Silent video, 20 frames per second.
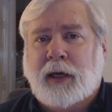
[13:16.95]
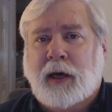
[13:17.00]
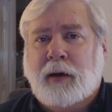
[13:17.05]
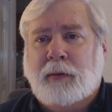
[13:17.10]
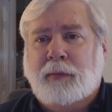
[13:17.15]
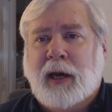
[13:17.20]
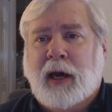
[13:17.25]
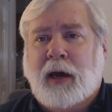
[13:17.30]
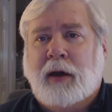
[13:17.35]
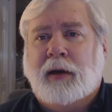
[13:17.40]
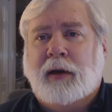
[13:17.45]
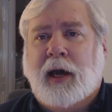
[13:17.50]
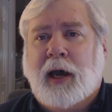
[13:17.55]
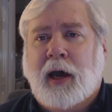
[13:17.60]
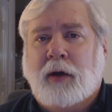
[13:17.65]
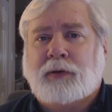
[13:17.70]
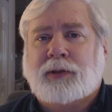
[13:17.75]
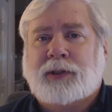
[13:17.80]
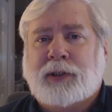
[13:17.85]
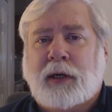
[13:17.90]
about
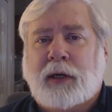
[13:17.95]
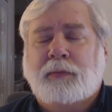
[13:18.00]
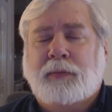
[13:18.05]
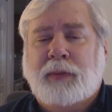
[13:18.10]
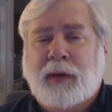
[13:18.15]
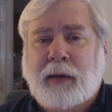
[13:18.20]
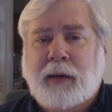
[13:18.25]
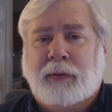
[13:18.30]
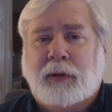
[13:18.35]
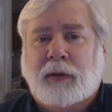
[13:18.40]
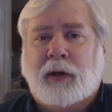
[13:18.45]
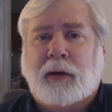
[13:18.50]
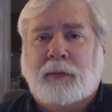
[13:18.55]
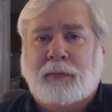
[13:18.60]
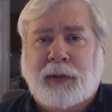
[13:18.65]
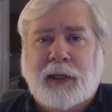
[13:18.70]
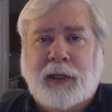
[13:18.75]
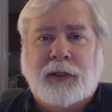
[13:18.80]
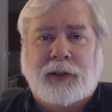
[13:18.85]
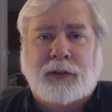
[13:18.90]
how some people are
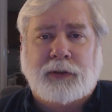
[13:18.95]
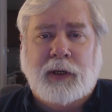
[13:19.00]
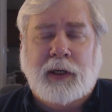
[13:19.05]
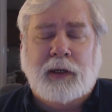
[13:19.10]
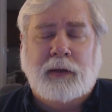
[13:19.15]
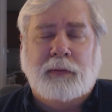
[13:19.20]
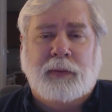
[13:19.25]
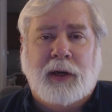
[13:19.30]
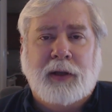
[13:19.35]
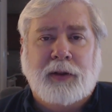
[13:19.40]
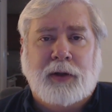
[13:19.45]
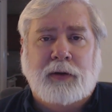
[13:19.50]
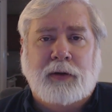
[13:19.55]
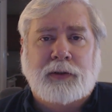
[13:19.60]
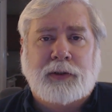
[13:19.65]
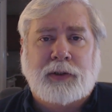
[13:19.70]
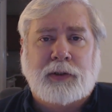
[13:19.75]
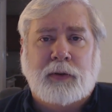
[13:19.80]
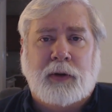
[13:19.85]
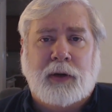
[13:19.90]
being treated by
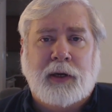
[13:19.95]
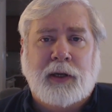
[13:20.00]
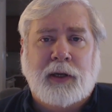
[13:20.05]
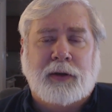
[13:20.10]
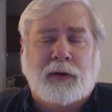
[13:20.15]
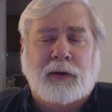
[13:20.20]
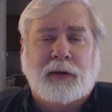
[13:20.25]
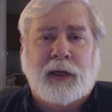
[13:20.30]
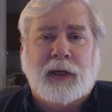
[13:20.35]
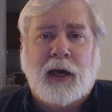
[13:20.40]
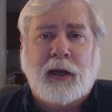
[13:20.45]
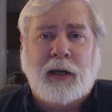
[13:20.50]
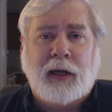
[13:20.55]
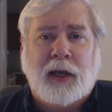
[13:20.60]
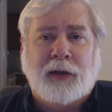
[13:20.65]
those who are either not